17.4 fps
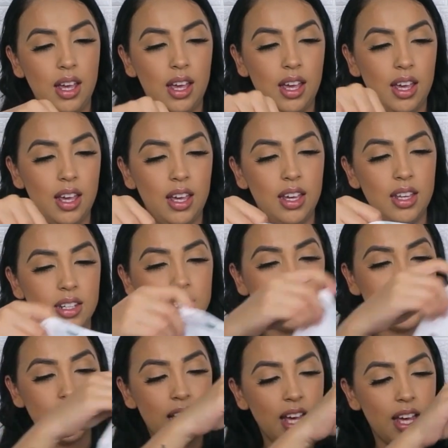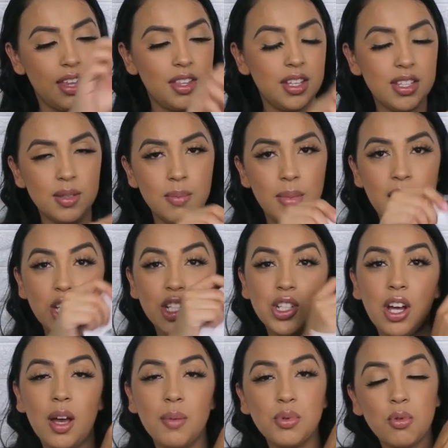And yeah, these mesh
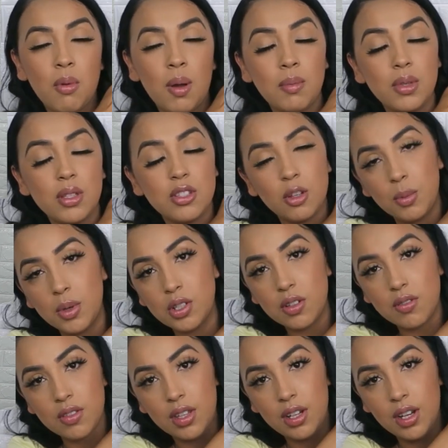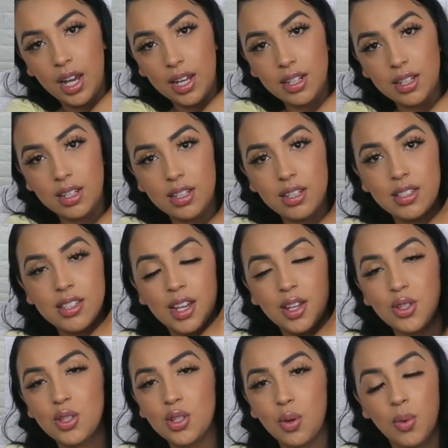tops remind me so much of the nineties. I
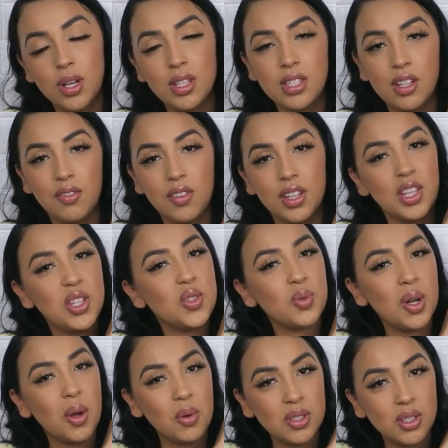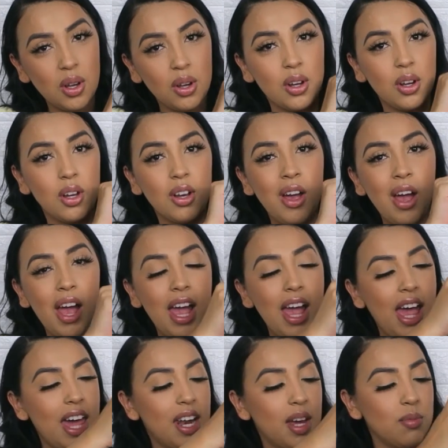used to wear stuff like this when I was younger,
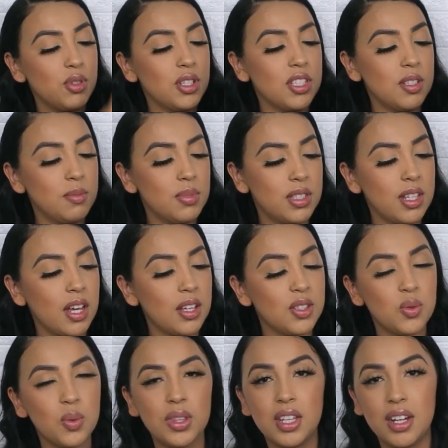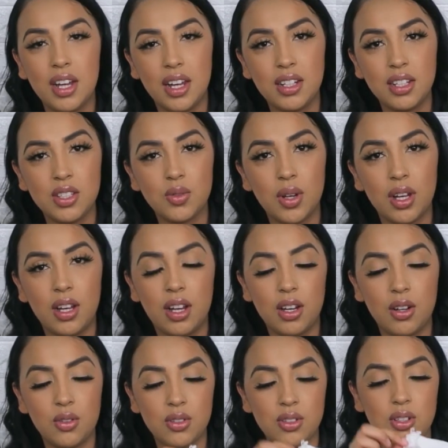and I'm just obsessed with the nineties right
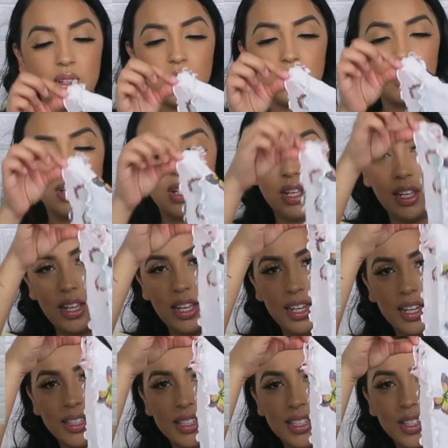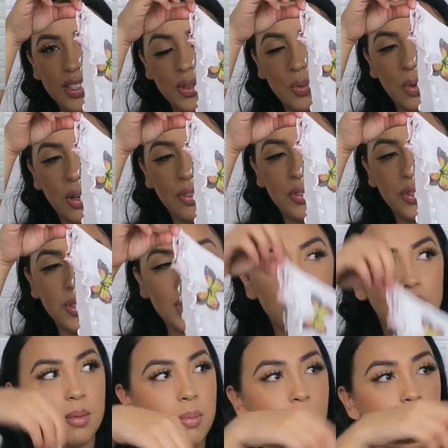now. So it has these little ruffles
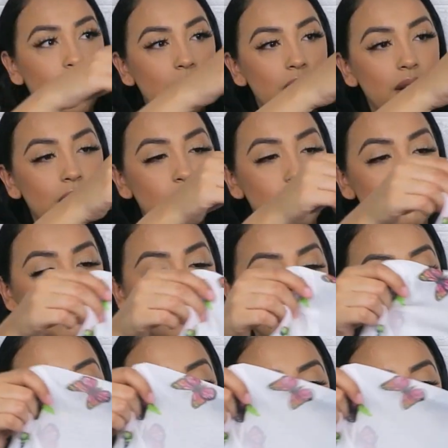at the bottom.